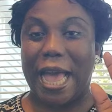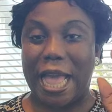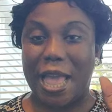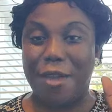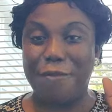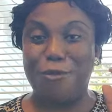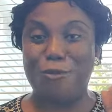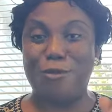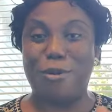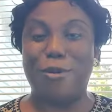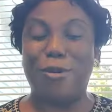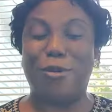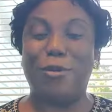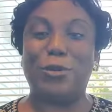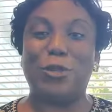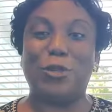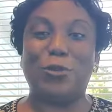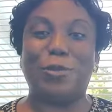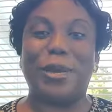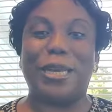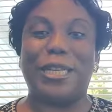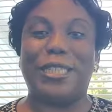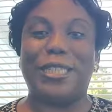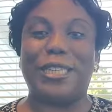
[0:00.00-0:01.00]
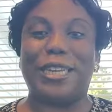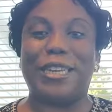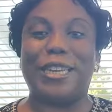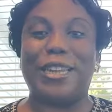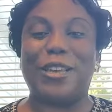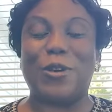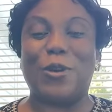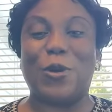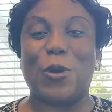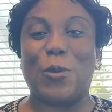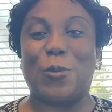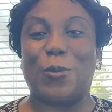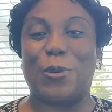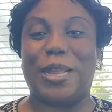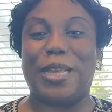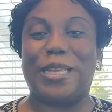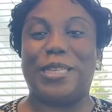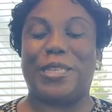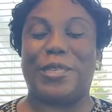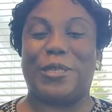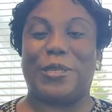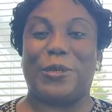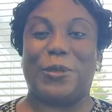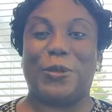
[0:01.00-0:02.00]
Hi everyone, welcome to my channel. God
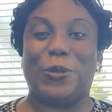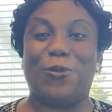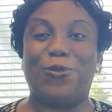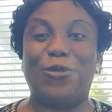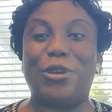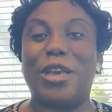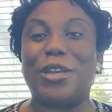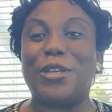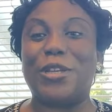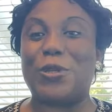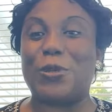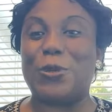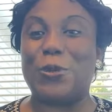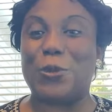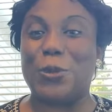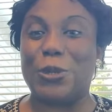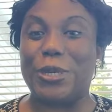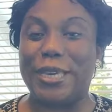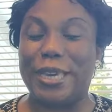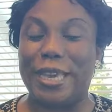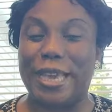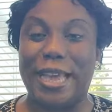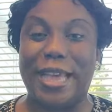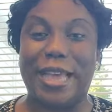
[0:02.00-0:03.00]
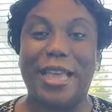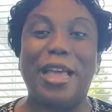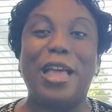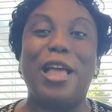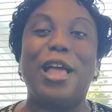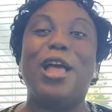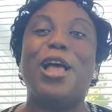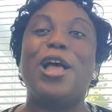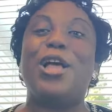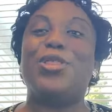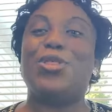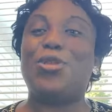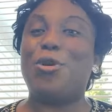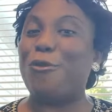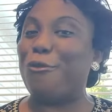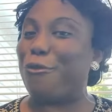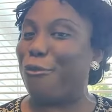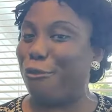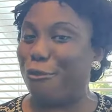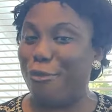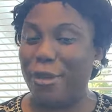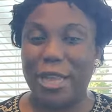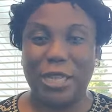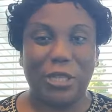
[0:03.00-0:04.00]
bless you. If you are new here,
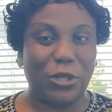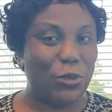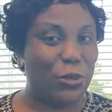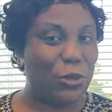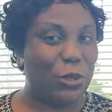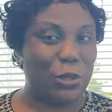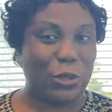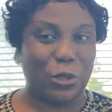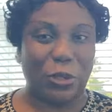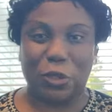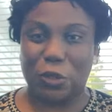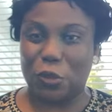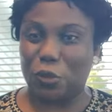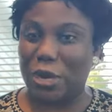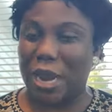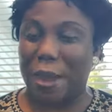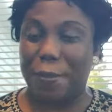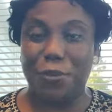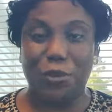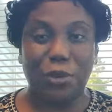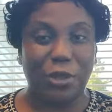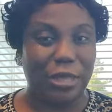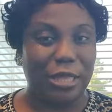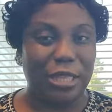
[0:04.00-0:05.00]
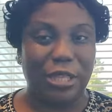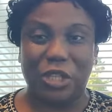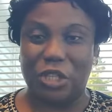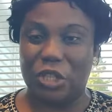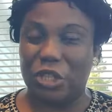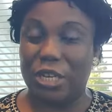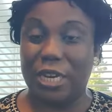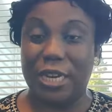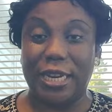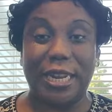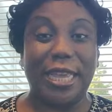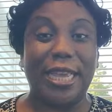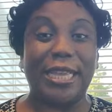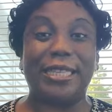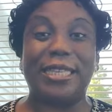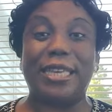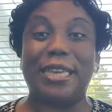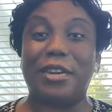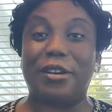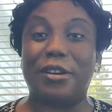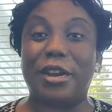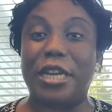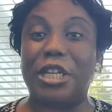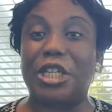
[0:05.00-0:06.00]
don't fail to subscribe to this channel. It's
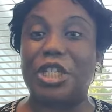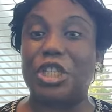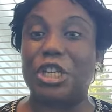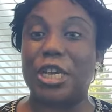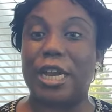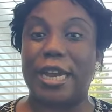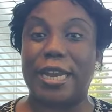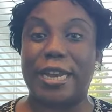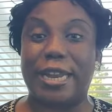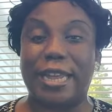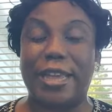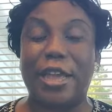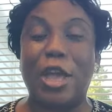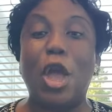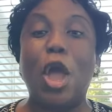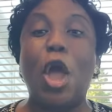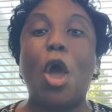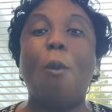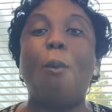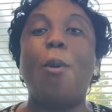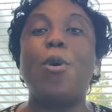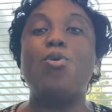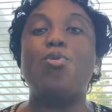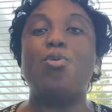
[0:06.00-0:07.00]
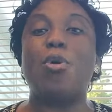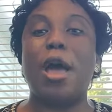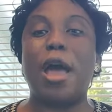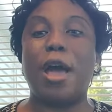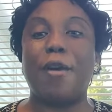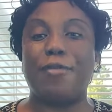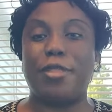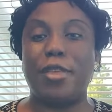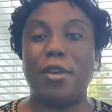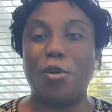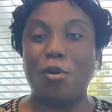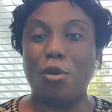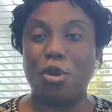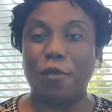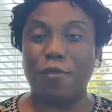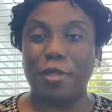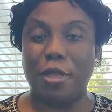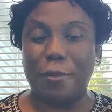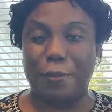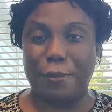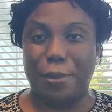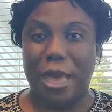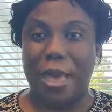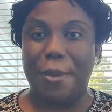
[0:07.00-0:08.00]
a great channel where you have the all of
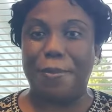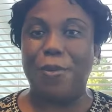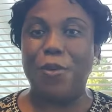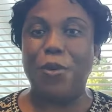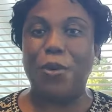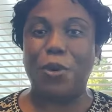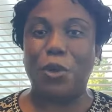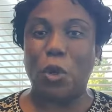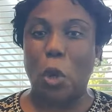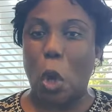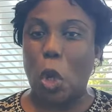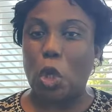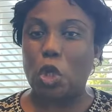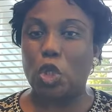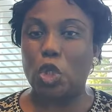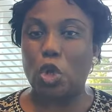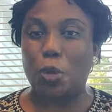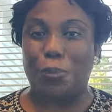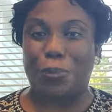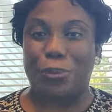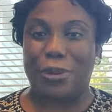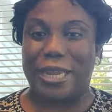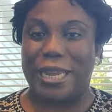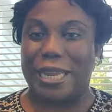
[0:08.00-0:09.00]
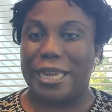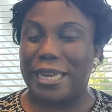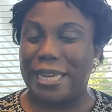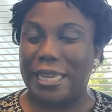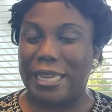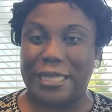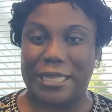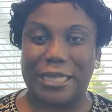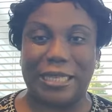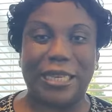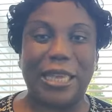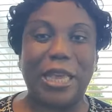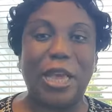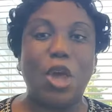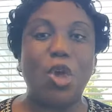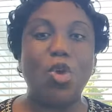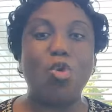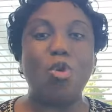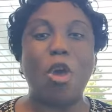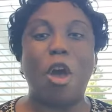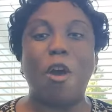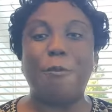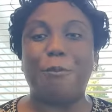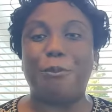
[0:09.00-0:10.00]
the Bible on audio playlist.
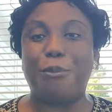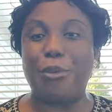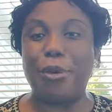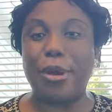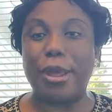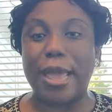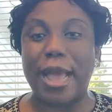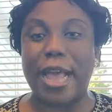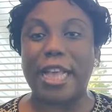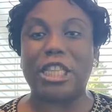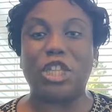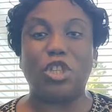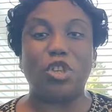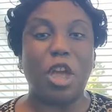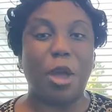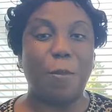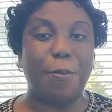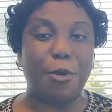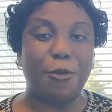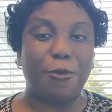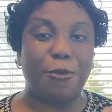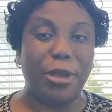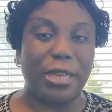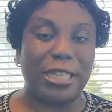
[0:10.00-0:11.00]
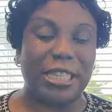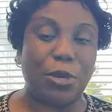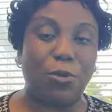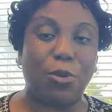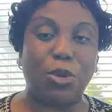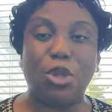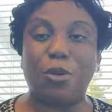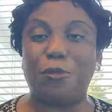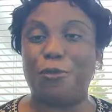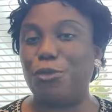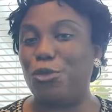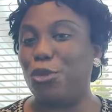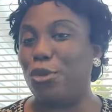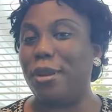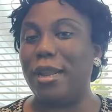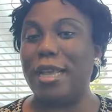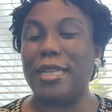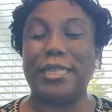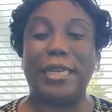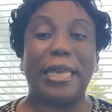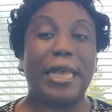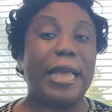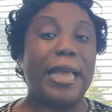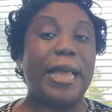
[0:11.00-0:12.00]
You have prayers, you have prophecy, word of
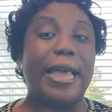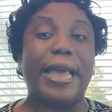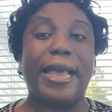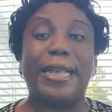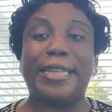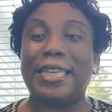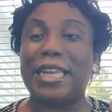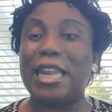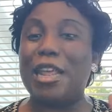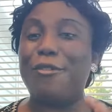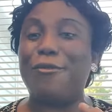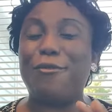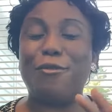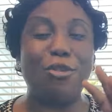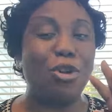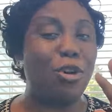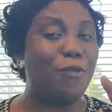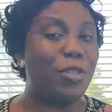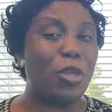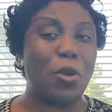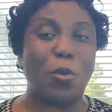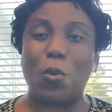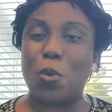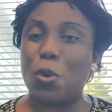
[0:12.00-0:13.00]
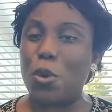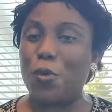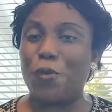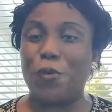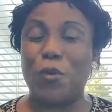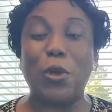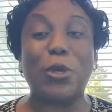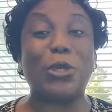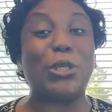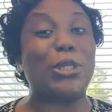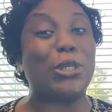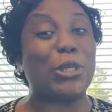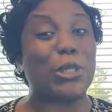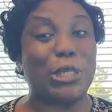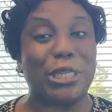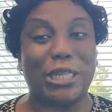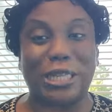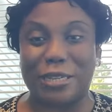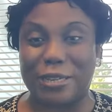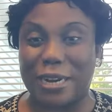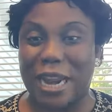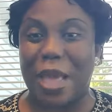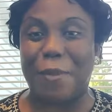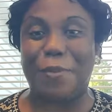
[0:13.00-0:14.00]
knowledge, a channel full of the word of God.
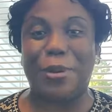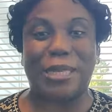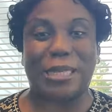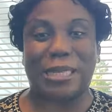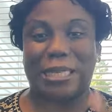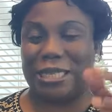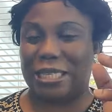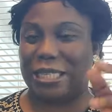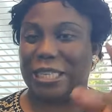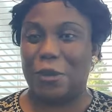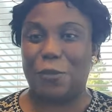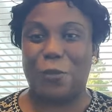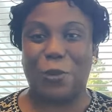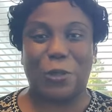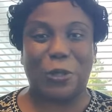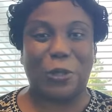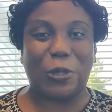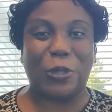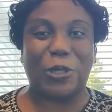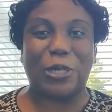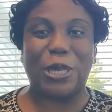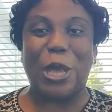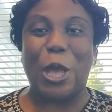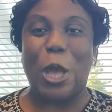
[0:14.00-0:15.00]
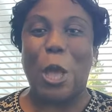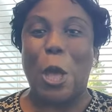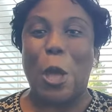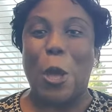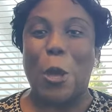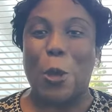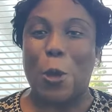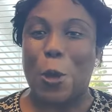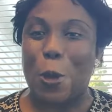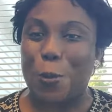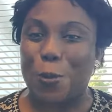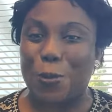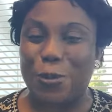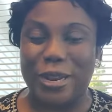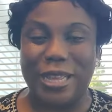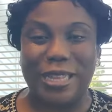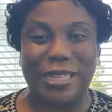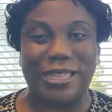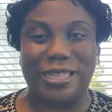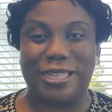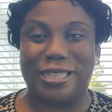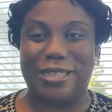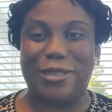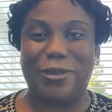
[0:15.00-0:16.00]
Subscribe and stay with us. God
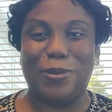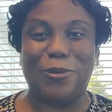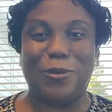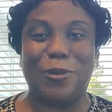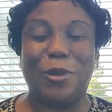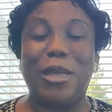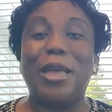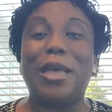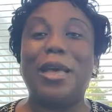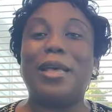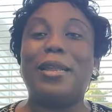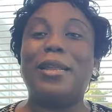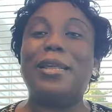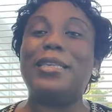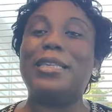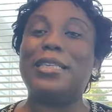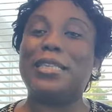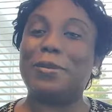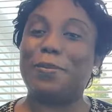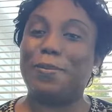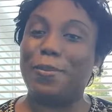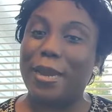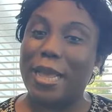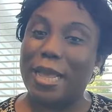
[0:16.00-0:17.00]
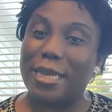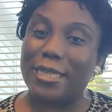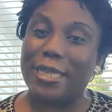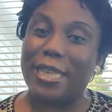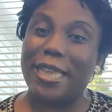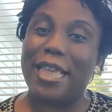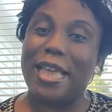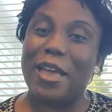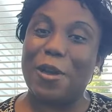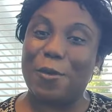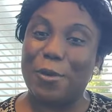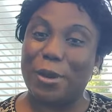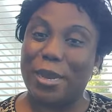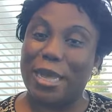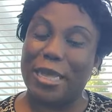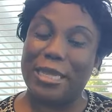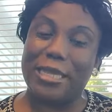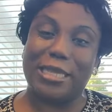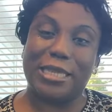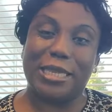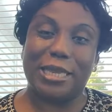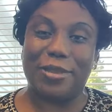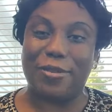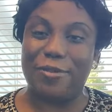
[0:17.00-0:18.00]
bless you. This is Blessing Ehiagwina
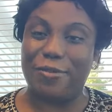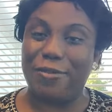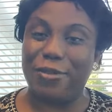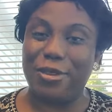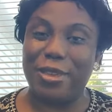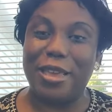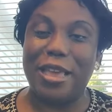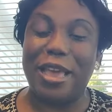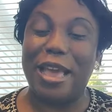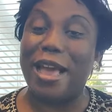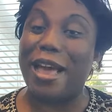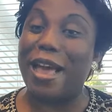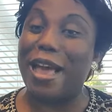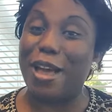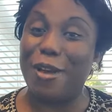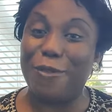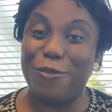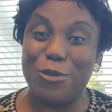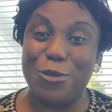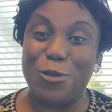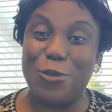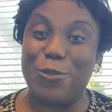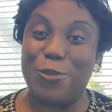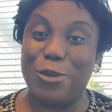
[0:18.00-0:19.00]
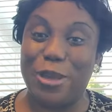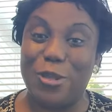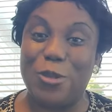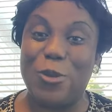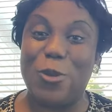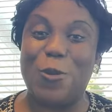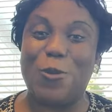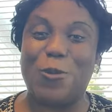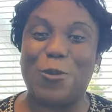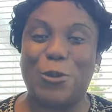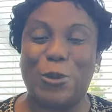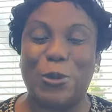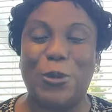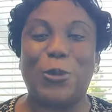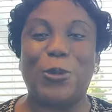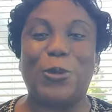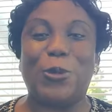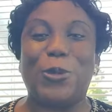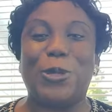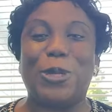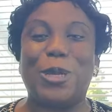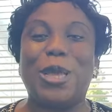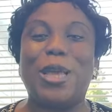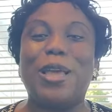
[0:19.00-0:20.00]
TV. How have you been? Oh
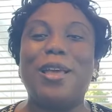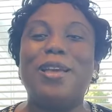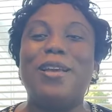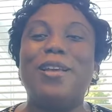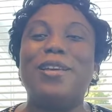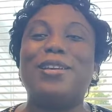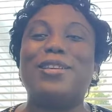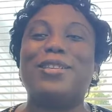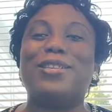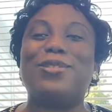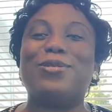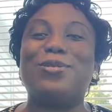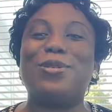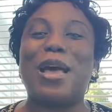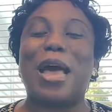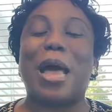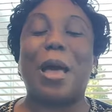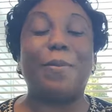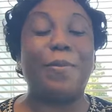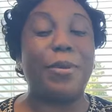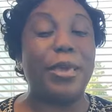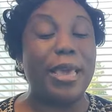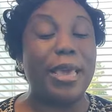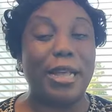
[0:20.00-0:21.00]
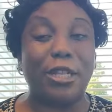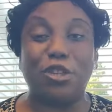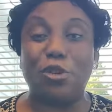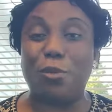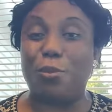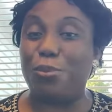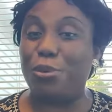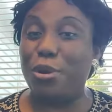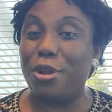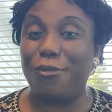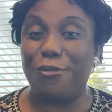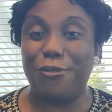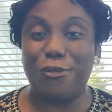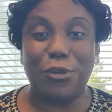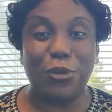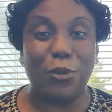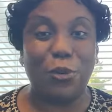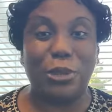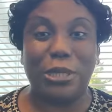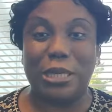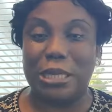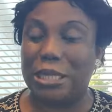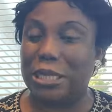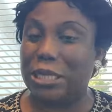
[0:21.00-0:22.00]
good. So I'm here to pray for
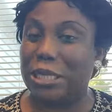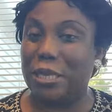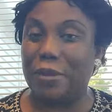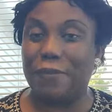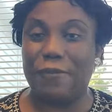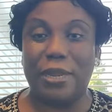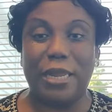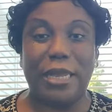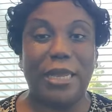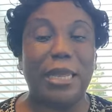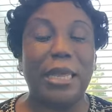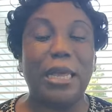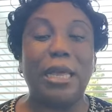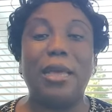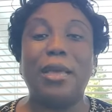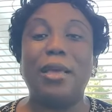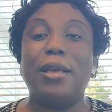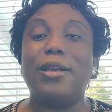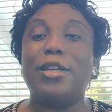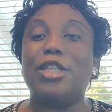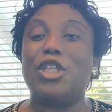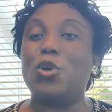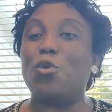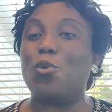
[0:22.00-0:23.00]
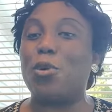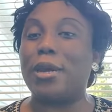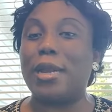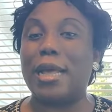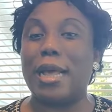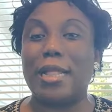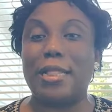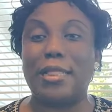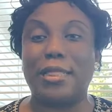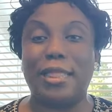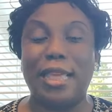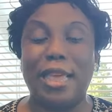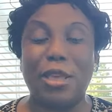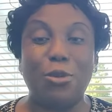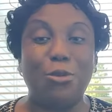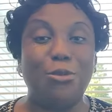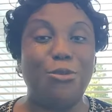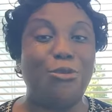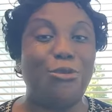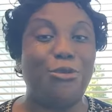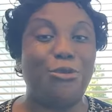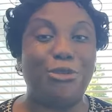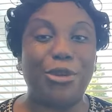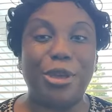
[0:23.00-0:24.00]
you this evening. Someone out there you
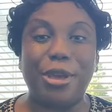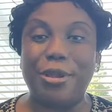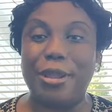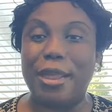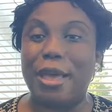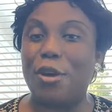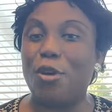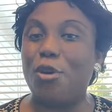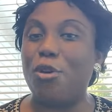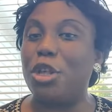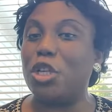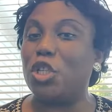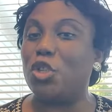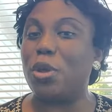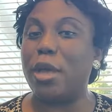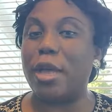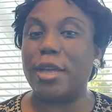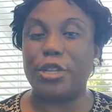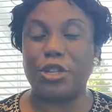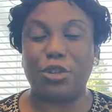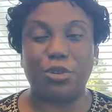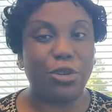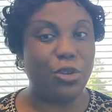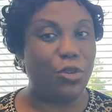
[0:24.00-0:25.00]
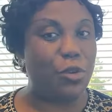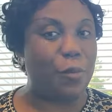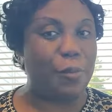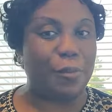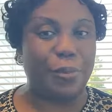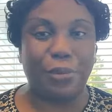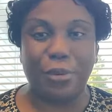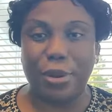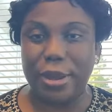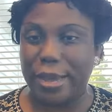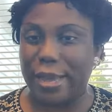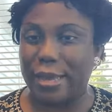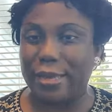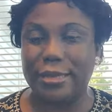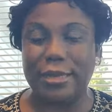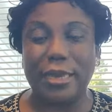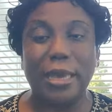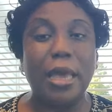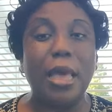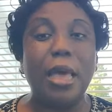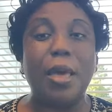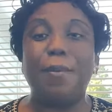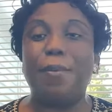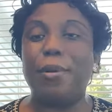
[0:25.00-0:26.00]
feel that God is not answering your prayers,
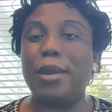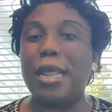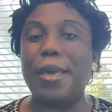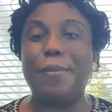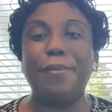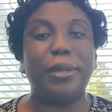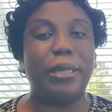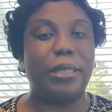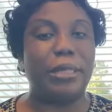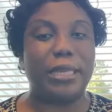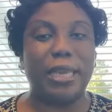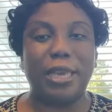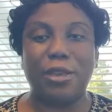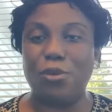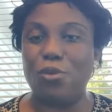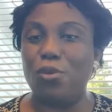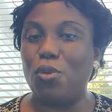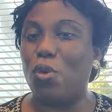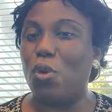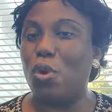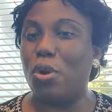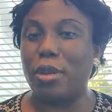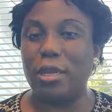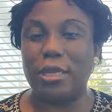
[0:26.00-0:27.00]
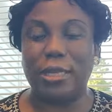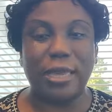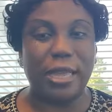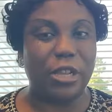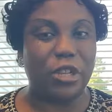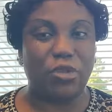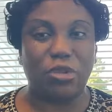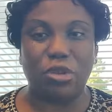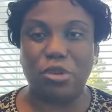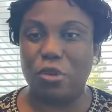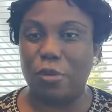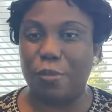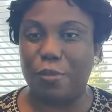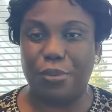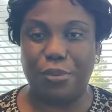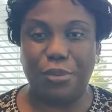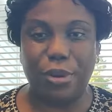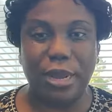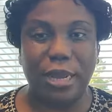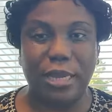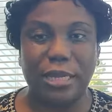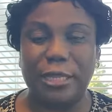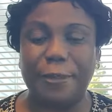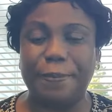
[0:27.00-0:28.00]
but let me tell you, God is answering your
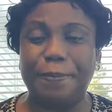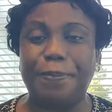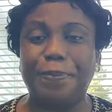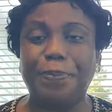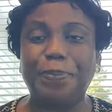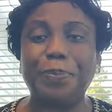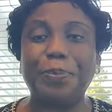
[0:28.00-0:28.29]
prayers.